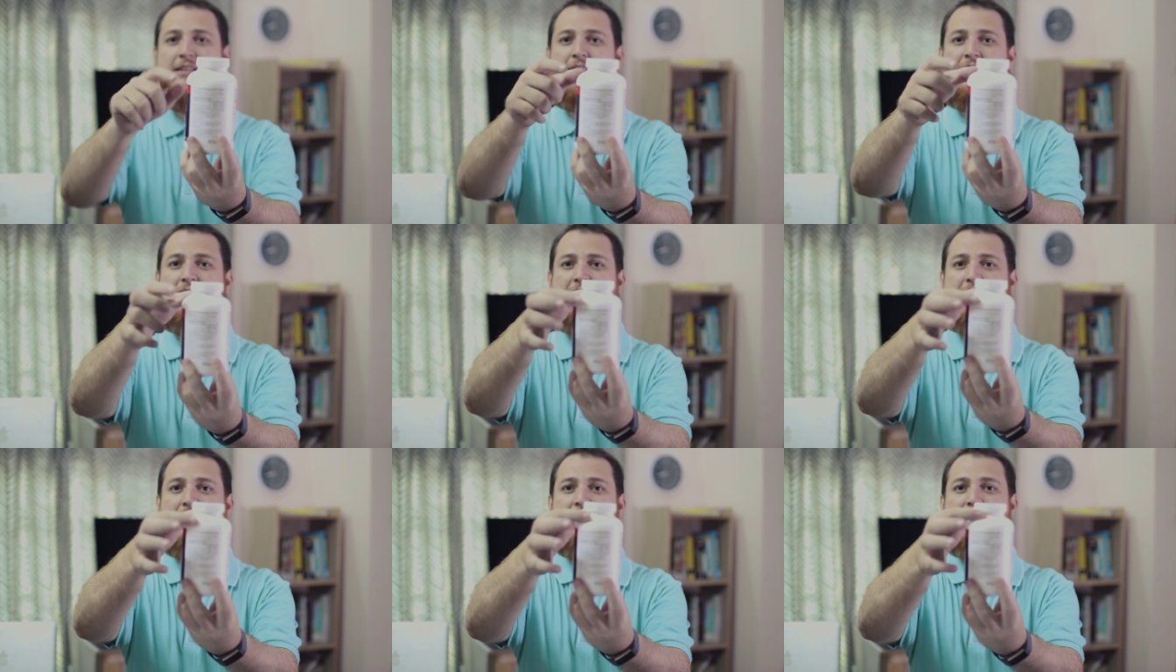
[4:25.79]

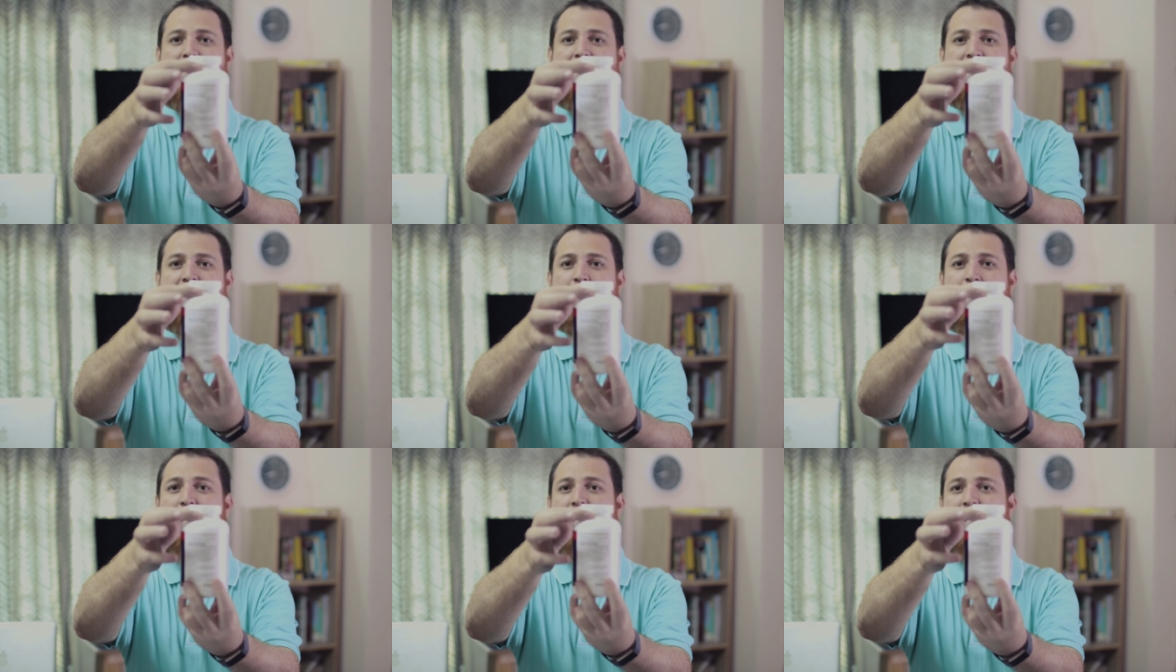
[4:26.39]
this lid is
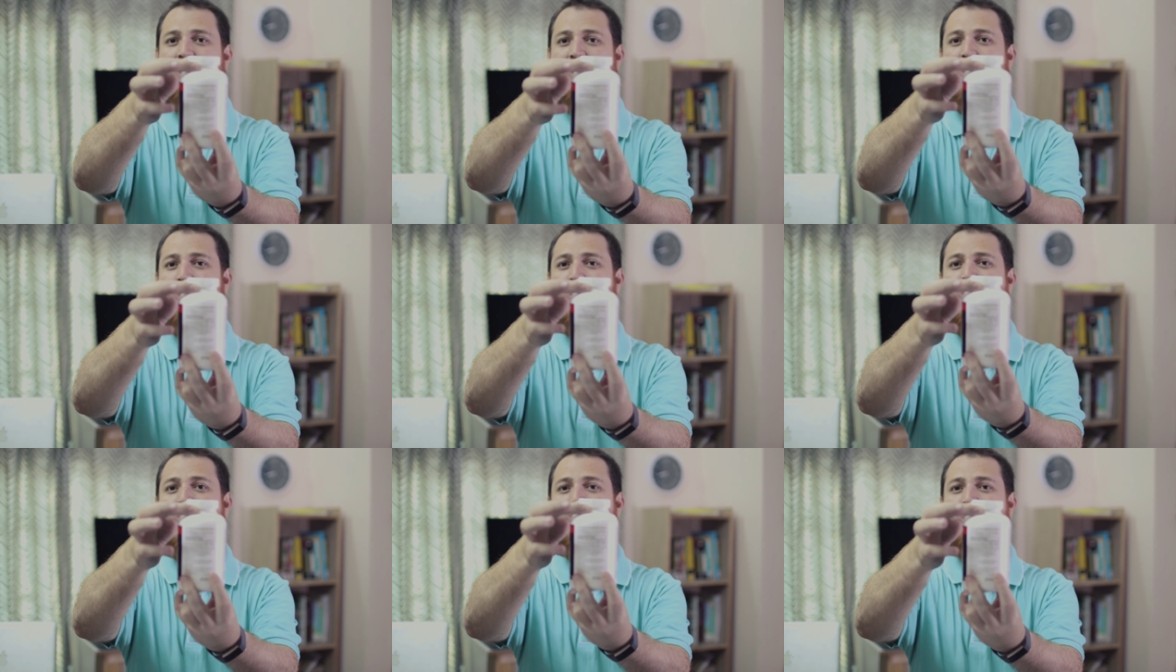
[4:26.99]
a bit
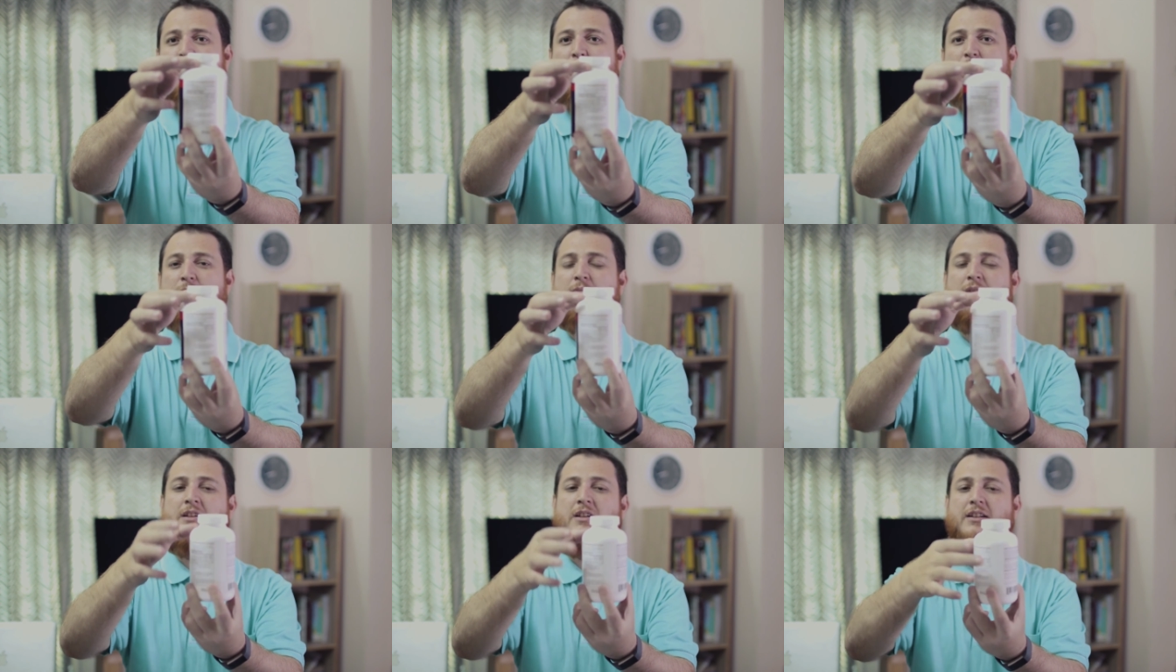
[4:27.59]
separate
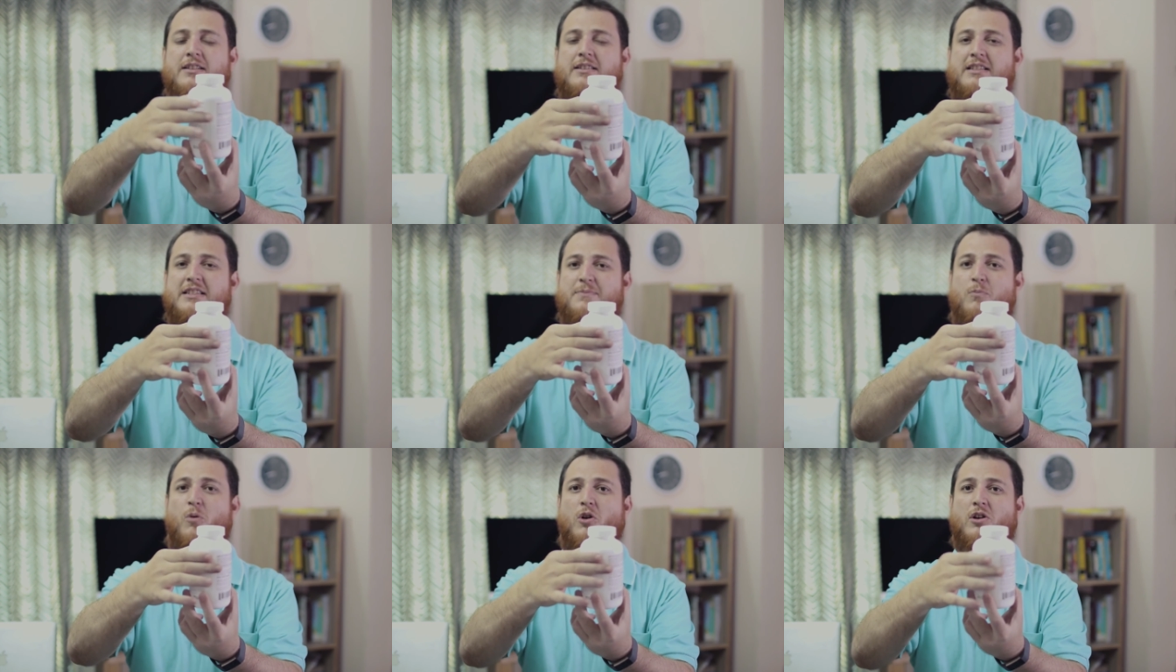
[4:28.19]
from
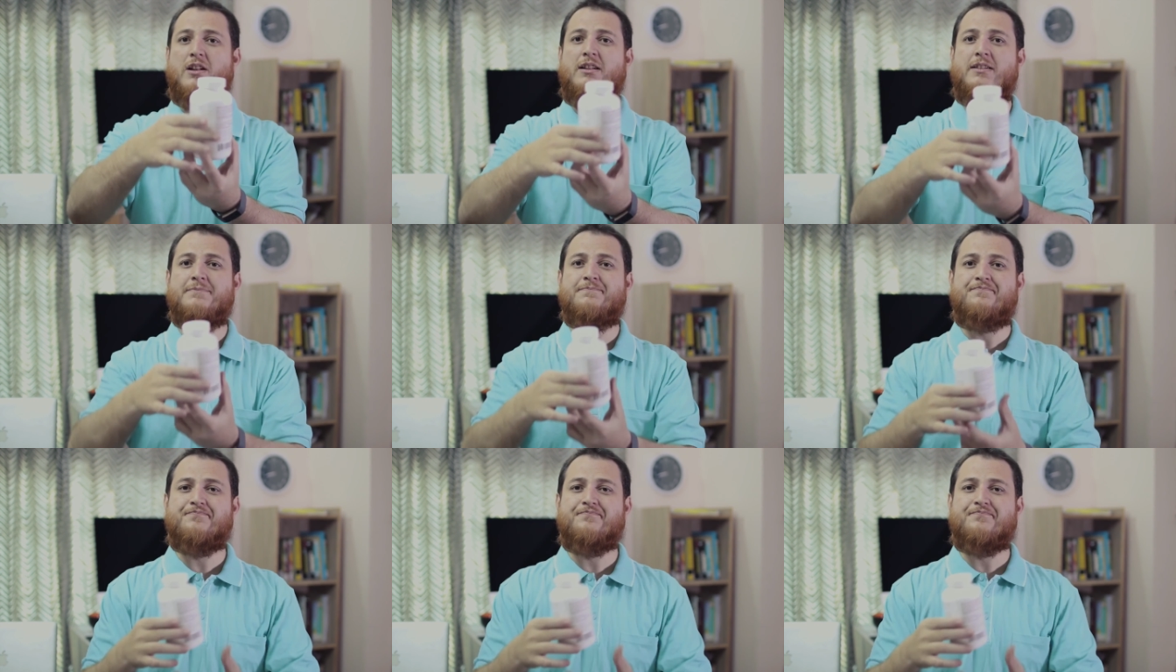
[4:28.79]
this bottle.